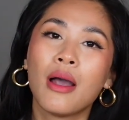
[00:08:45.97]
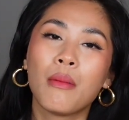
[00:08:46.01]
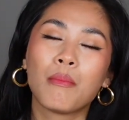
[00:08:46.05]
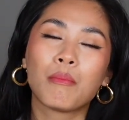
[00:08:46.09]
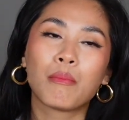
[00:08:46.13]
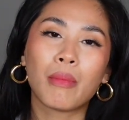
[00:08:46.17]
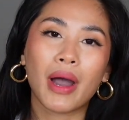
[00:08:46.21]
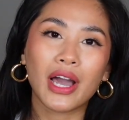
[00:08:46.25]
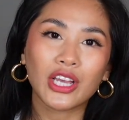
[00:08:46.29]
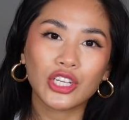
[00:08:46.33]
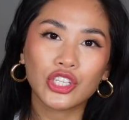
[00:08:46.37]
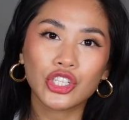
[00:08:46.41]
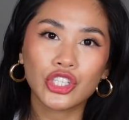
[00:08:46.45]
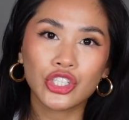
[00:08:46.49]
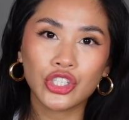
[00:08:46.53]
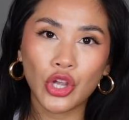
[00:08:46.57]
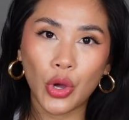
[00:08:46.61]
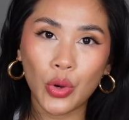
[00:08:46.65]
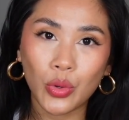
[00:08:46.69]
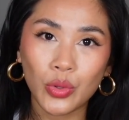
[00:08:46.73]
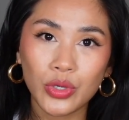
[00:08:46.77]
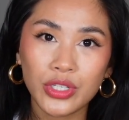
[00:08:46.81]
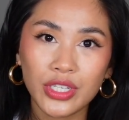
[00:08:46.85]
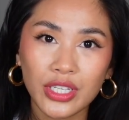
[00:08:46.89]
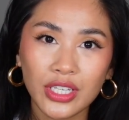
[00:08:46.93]
My
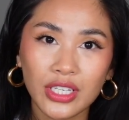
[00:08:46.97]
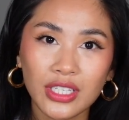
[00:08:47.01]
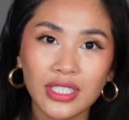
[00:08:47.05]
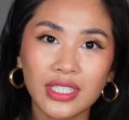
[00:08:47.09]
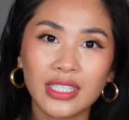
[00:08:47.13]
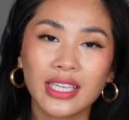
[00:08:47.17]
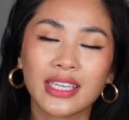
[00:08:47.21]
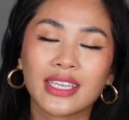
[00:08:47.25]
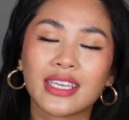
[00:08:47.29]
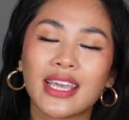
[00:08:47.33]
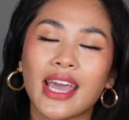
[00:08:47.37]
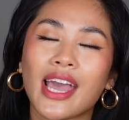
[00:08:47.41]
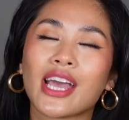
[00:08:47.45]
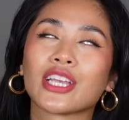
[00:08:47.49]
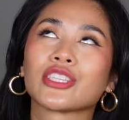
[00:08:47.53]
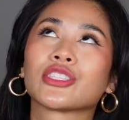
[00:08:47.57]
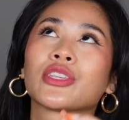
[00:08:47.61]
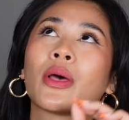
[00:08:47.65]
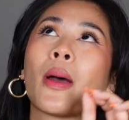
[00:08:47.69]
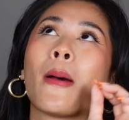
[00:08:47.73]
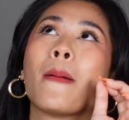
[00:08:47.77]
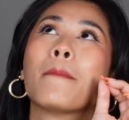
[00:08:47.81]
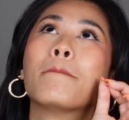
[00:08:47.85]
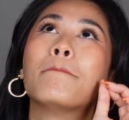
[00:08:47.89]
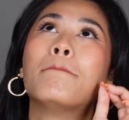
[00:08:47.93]
shoulders get
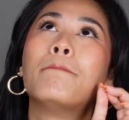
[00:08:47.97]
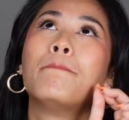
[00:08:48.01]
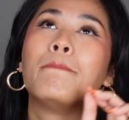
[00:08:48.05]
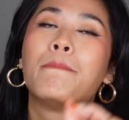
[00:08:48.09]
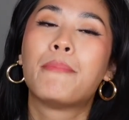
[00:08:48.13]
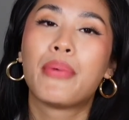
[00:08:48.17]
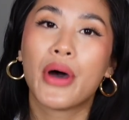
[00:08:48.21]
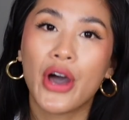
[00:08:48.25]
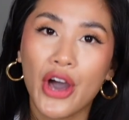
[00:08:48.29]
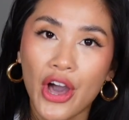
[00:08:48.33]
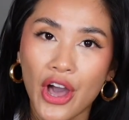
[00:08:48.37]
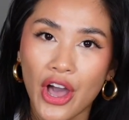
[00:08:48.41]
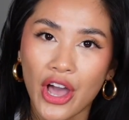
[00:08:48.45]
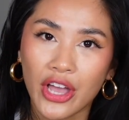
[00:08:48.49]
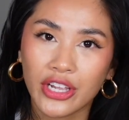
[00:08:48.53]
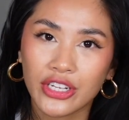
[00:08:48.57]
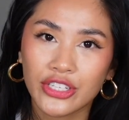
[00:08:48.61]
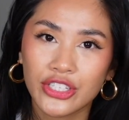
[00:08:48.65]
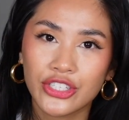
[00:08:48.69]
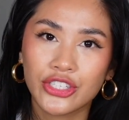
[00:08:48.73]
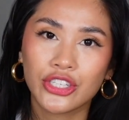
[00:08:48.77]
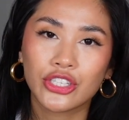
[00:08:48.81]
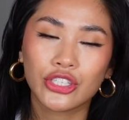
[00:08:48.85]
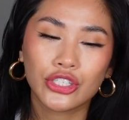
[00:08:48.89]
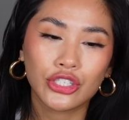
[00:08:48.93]

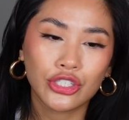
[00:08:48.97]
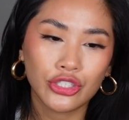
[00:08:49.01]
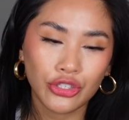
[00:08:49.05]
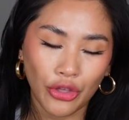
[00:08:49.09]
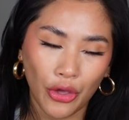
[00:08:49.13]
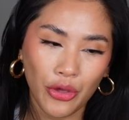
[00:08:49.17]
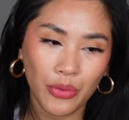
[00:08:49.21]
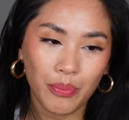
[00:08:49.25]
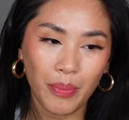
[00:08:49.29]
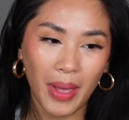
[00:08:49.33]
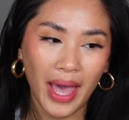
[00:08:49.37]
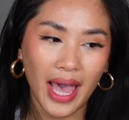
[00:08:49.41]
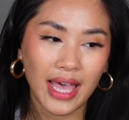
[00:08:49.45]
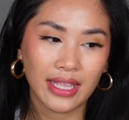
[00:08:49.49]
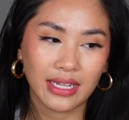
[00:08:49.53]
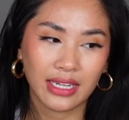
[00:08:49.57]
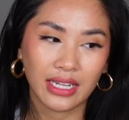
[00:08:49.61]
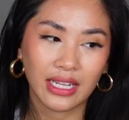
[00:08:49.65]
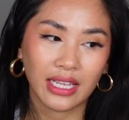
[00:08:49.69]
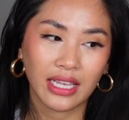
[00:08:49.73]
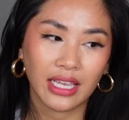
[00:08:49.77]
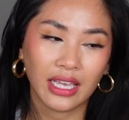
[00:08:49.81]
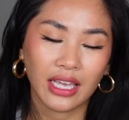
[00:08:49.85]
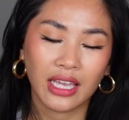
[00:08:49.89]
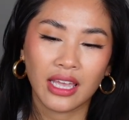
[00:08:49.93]
burnt so
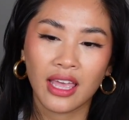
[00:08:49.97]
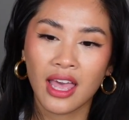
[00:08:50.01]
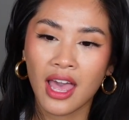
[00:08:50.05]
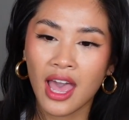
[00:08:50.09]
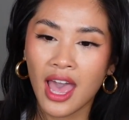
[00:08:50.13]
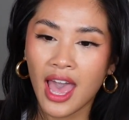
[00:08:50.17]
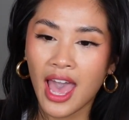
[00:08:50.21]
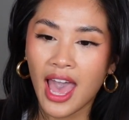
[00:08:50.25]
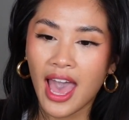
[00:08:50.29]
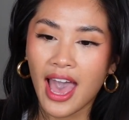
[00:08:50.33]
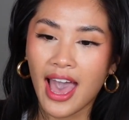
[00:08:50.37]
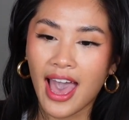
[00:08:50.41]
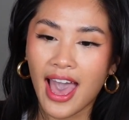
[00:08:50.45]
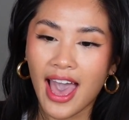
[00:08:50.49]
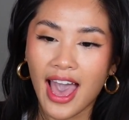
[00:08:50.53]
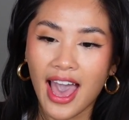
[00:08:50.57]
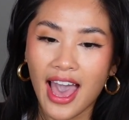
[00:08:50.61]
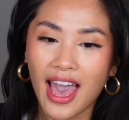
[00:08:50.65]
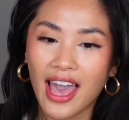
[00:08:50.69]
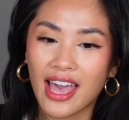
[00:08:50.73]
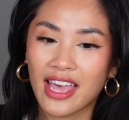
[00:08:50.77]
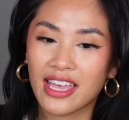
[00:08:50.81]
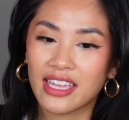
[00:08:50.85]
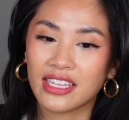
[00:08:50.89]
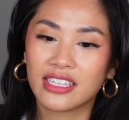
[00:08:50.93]
badly,
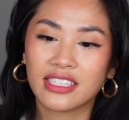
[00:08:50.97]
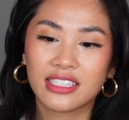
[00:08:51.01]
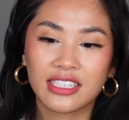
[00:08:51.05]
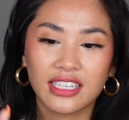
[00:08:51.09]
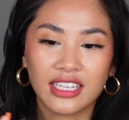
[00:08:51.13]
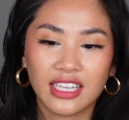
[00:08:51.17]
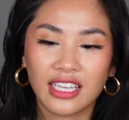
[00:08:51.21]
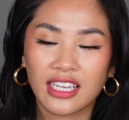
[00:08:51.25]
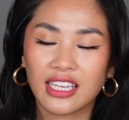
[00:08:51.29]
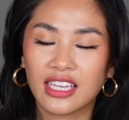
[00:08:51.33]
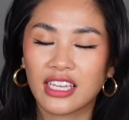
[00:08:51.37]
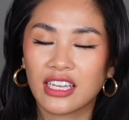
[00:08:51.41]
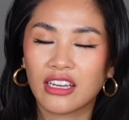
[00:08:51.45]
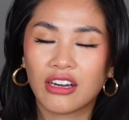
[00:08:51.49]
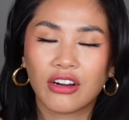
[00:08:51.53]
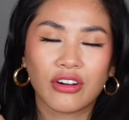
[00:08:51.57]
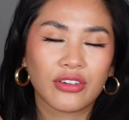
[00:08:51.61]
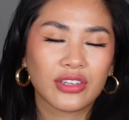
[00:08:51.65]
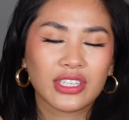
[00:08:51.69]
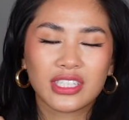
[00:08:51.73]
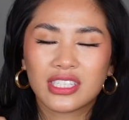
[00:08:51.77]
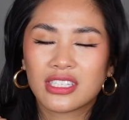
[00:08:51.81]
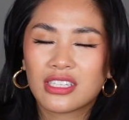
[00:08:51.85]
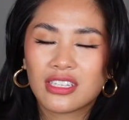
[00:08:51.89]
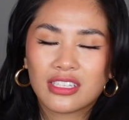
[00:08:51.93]
and
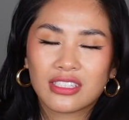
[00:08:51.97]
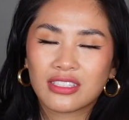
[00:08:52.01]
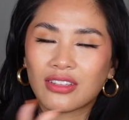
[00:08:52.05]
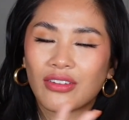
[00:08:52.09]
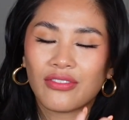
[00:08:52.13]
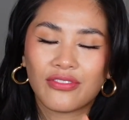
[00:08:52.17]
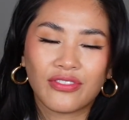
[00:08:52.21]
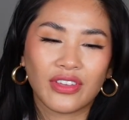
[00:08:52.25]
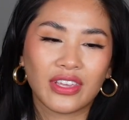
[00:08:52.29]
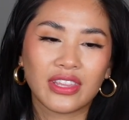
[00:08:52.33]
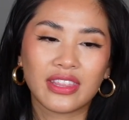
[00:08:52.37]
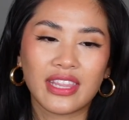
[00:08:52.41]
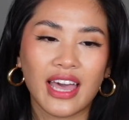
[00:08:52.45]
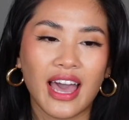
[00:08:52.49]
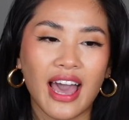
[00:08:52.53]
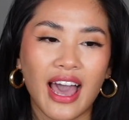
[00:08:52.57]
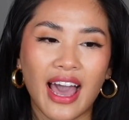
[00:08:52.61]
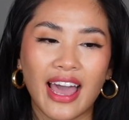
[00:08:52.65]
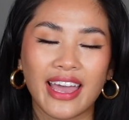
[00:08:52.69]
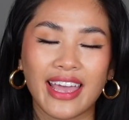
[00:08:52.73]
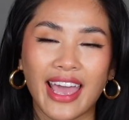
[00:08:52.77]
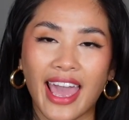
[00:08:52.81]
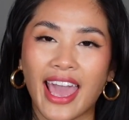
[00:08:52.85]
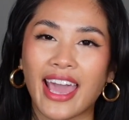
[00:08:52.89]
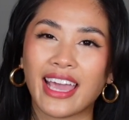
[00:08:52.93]
it's just something that
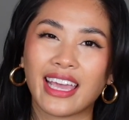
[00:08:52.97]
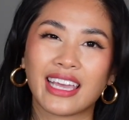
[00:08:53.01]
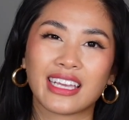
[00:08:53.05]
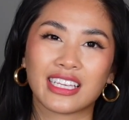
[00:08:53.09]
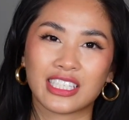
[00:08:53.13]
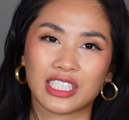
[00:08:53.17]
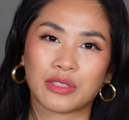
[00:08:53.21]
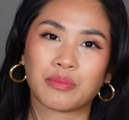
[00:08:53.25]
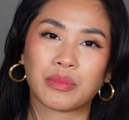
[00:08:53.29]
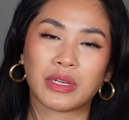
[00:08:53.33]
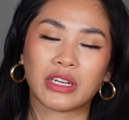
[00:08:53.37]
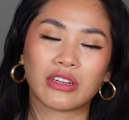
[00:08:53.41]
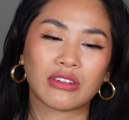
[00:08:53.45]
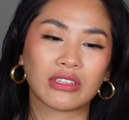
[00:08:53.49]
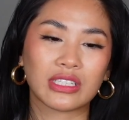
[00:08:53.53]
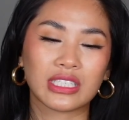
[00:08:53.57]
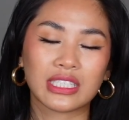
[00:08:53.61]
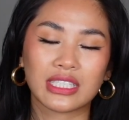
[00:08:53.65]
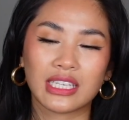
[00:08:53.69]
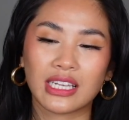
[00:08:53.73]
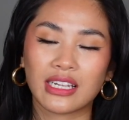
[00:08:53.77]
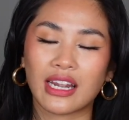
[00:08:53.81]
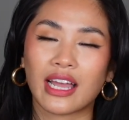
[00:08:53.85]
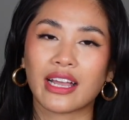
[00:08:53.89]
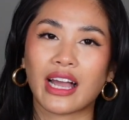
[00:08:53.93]
I hate
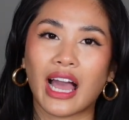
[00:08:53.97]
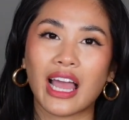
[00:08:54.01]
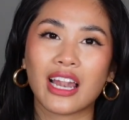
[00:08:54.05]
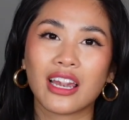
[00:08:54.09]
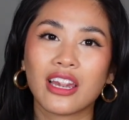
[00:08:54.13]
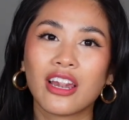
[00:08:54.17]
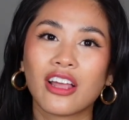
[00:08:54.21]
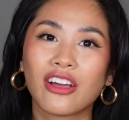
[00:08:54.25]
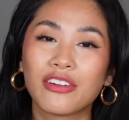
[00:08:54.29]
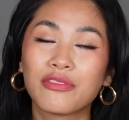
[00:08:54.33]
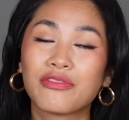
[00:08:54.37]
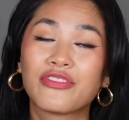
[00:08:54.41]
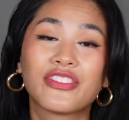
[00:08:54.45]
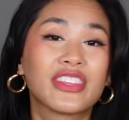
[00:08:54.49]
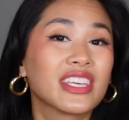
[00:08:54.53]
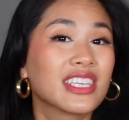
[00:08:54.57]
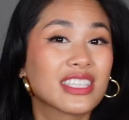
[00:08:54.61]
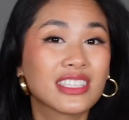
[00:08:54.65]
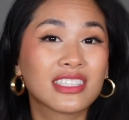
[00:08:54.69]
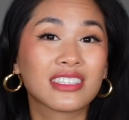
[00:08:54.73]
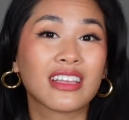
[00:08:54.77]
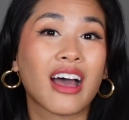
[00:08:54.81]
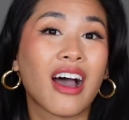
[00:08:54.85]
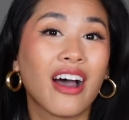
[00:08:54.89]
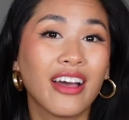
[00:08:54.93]
experiencing. Like, I love the
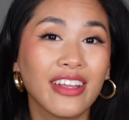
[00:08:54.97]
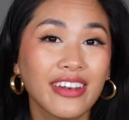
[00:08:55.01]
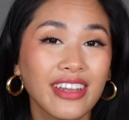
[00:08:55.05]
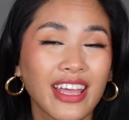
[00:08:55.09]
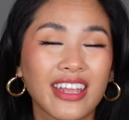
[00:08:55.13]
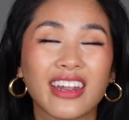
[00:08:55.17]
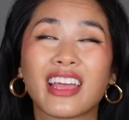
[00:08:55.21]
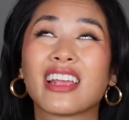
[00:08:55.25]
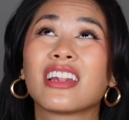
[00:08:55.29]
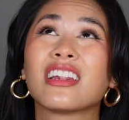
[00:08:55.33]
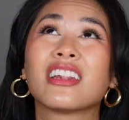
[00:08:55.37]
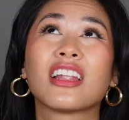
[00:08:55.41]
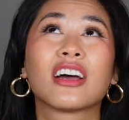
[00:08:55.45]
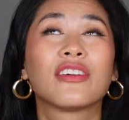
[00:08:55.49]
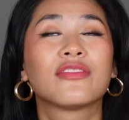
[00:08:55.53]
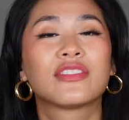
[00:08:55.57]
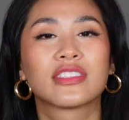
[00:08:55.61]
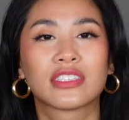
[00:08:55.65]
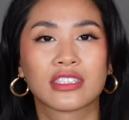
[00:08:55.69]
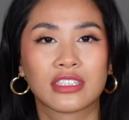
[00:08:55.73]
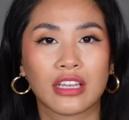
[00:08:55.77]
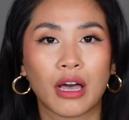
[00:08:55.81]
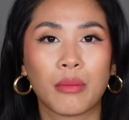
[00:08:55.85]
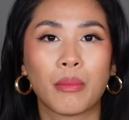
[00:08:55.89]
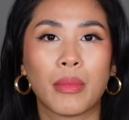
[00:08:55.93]
sun and I love
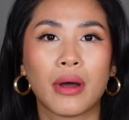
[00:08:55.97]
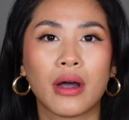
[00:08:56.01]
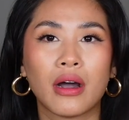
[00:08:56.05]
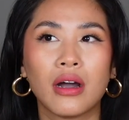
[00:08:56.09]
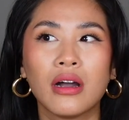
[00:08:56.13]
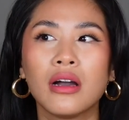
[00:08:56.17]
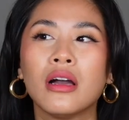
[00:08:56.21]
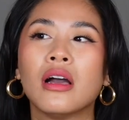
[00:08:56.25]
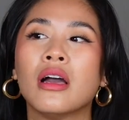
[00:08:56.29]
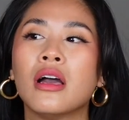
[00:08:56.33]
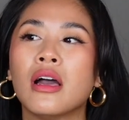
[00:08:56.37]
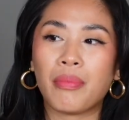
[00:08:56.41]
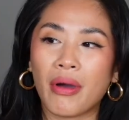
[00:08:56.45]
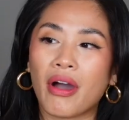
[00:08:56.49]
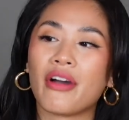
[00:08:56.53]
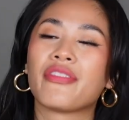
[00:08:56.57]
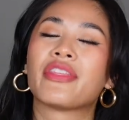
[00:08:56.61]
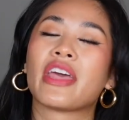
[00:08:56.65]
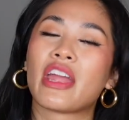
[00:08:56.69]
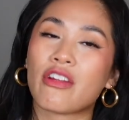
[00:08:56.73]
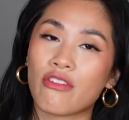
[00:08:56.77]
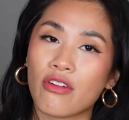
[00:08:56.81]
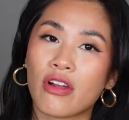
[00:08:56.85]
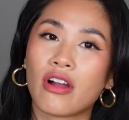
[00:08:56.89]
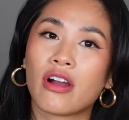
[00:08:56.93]
summer, but
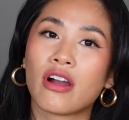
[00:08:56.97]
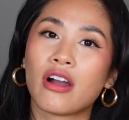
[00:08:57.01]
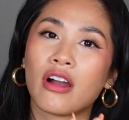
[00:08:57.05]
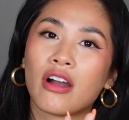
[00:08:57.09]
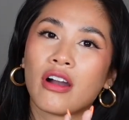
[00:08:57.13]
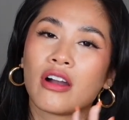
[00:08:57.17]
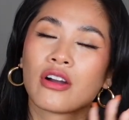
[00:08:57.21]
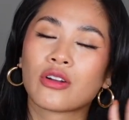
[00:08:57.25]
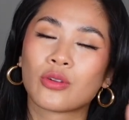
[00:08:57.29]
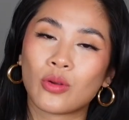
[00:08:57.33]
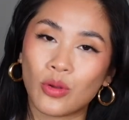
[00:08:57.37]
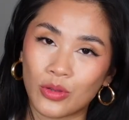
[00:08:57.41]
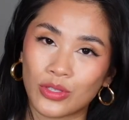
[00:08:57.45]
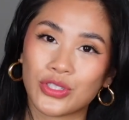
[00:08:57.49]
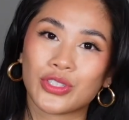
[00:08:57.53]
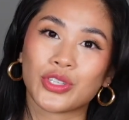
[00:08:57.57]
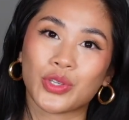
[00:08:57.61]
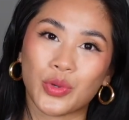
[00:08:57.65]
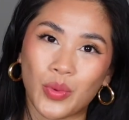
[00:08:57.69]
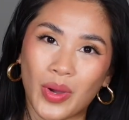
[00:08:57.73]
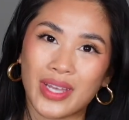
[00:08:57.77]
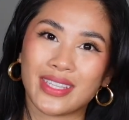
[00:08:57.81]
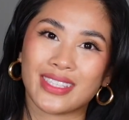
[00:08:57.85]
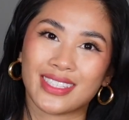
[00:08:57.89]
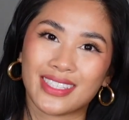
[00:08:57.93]
there are
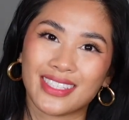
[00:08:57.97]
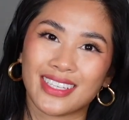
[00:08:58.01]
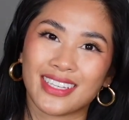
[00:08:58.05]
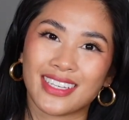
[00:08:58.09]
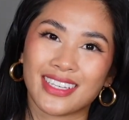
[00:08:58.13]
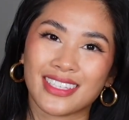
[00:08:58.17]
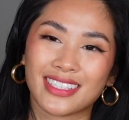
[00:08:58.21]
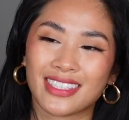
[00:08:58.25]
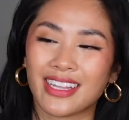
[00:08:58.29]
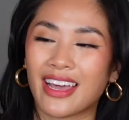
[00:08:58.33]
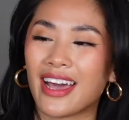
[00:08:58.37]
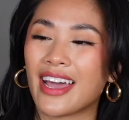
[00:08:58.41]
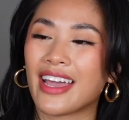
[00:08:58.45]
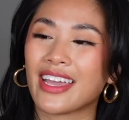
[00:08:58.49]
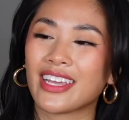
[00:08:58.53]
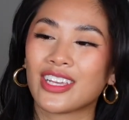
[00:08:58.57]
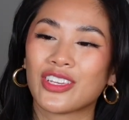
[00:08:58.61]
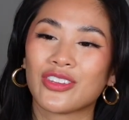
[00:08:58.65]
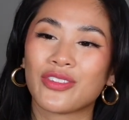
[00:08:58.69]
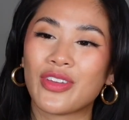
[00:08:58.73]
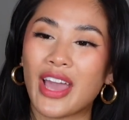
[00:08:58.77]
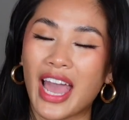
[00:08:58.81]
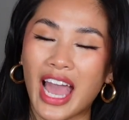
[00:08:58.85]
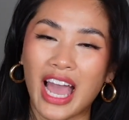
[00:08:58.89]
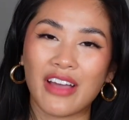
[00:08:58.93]
consequences.
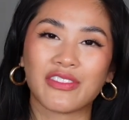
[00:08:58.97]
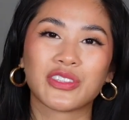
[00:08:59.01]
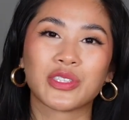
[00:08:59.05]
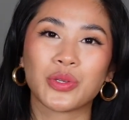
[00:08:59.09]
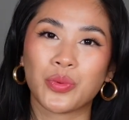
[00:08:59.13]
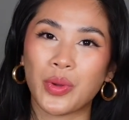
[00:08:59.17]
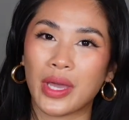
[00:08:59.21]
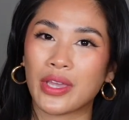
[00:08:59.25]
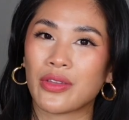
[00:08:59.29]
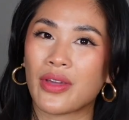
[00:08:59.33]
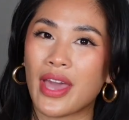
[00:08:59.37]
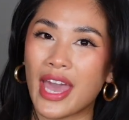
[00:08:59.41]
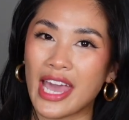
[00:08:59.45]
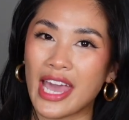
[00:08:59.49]
Like, you have to wear your